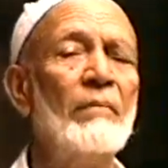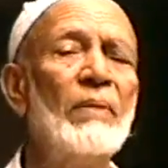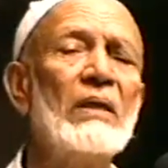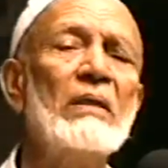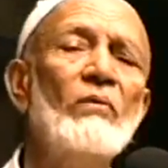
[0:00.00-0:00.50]

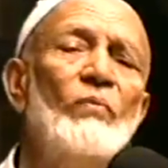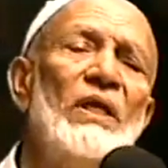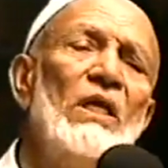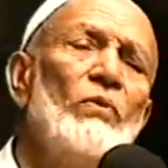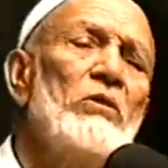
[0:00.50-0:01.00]
But
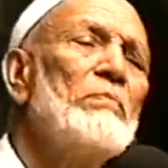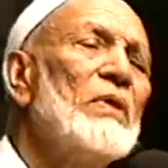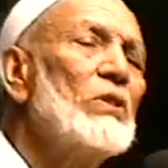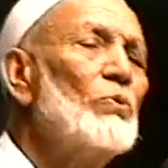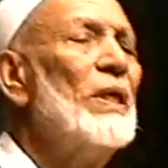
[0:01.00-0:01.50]
when he was
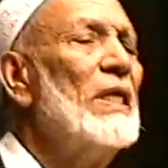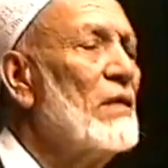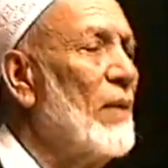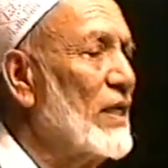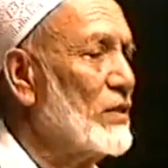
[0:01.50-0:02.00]

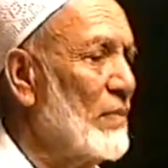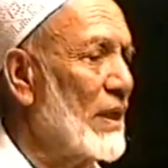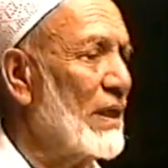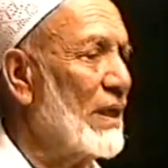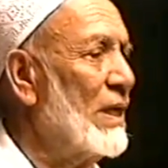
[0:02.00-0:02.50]
persuaded by his
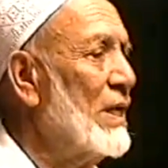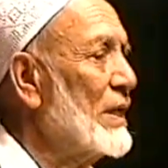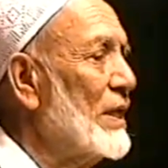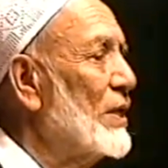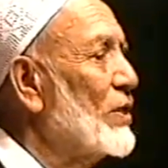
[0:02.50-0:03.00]
mother,
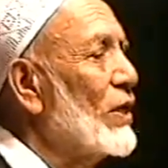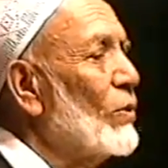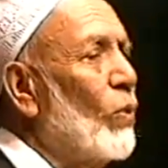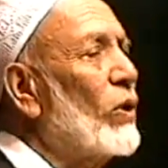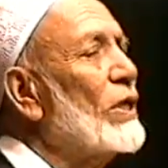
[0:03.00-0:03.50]
he
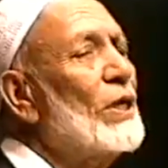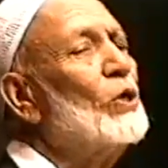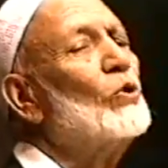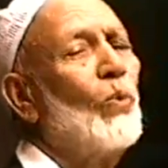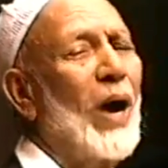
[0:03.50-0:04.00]
turned water
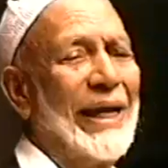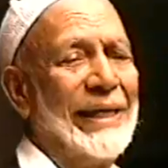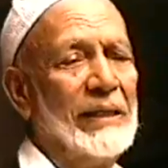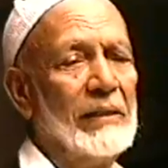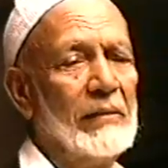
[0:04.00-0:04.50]
into
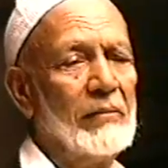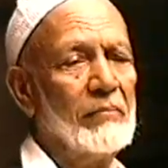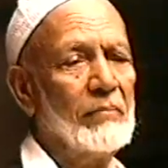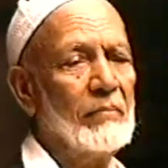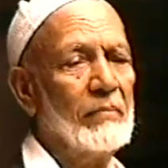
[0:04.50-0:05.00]
wine.
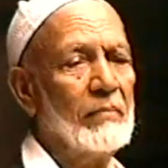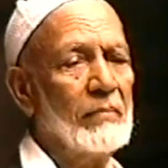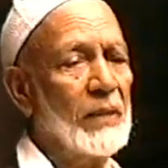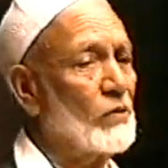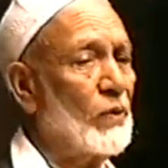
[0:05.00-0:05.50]

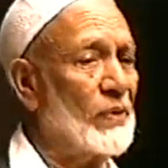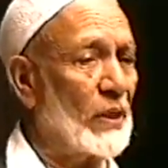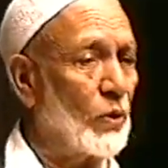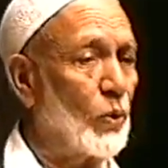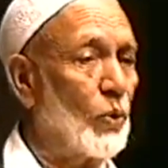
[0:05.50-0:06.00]
That's what we
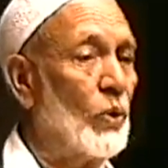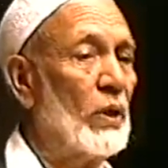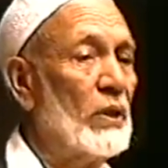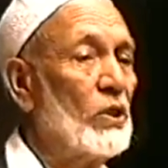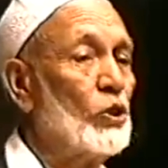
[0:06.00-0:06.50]
are told.
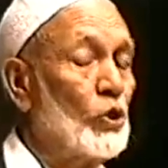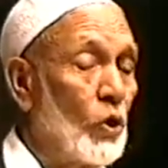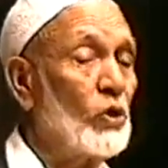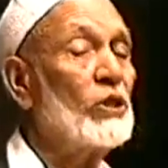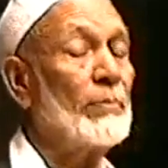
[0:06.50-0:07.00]

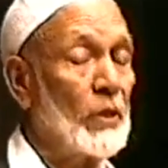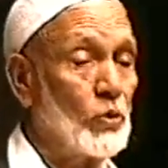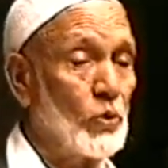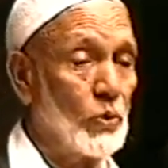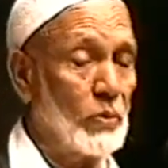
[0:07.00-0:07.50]
John chapter
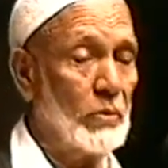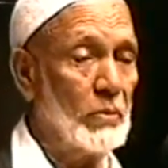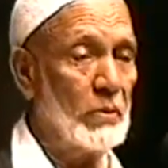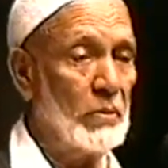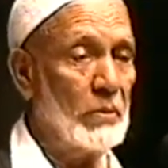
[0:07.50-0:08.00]
2.
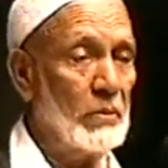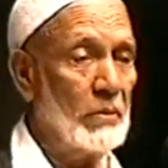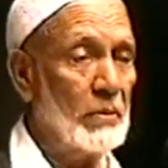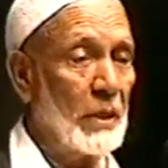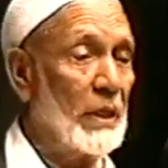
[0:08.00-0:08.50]

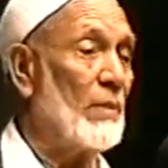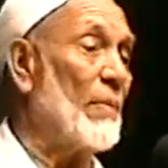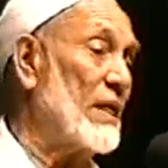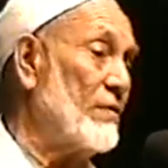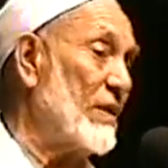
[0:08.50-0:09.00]
At the
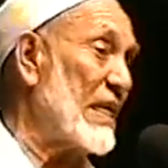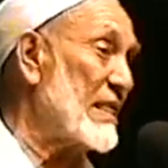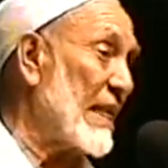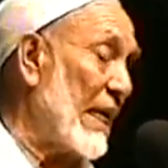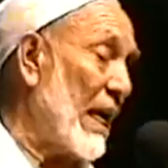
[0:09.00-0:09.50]
marriage feast
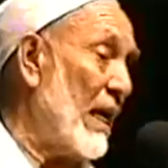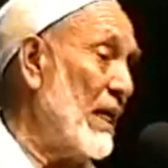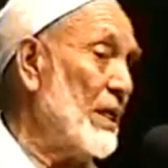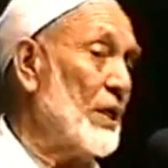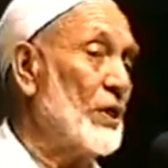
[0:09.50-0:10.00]
at Cana,
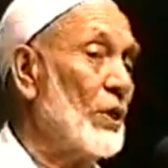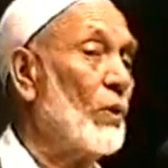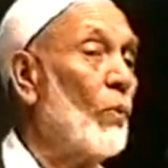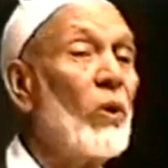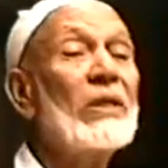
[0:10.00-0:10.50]
he
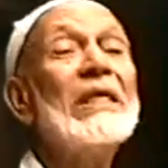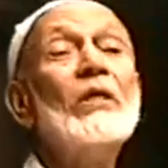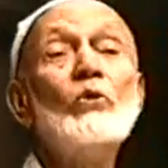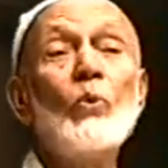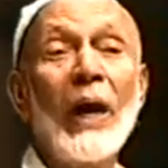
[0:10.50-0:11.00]
turned water
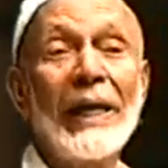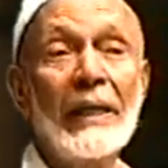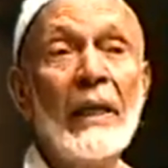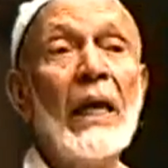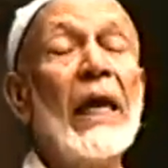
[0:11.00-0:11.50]
into
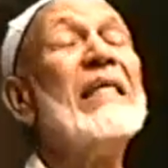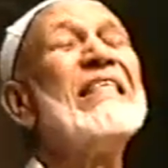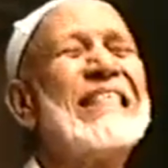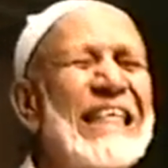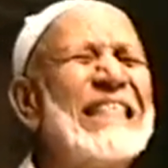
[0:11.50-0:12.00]
wine. And
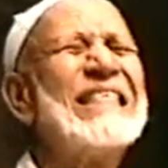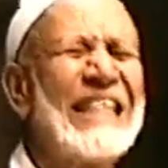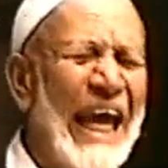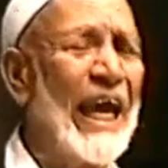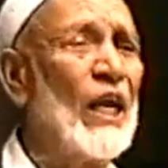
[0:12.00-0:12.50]
since
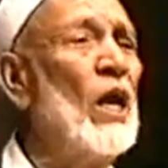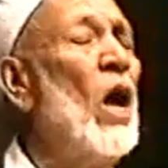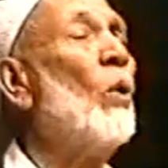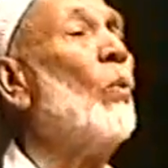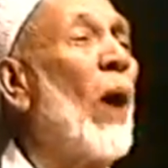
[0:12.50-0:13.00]
then,
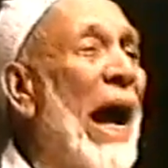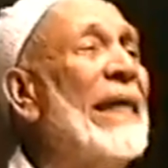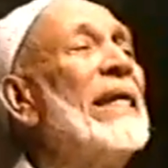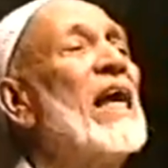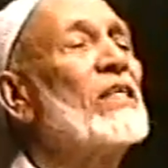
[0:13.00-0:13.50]

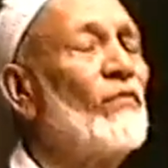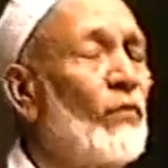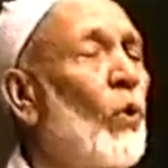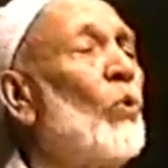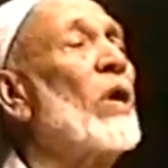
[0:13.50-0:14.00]
wine has
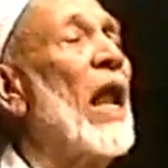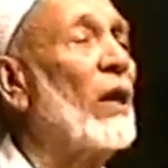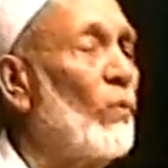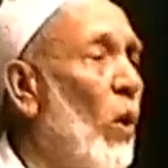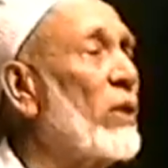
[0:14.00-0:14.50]
flowed
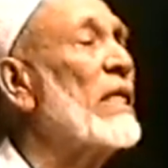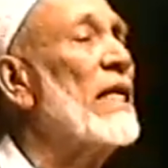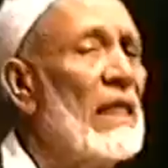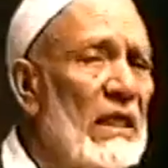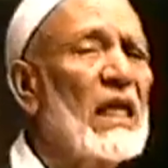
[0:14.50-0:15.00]
like water
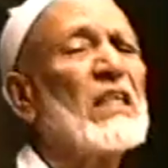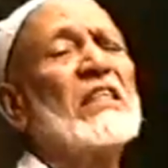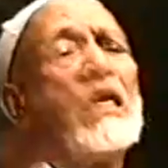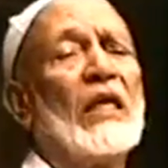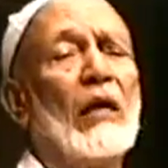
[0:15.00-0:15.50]
in
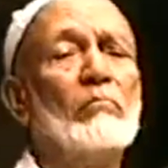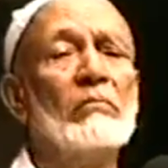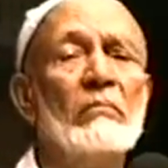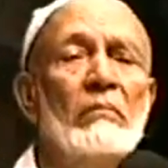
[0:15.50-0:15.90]
Christendom.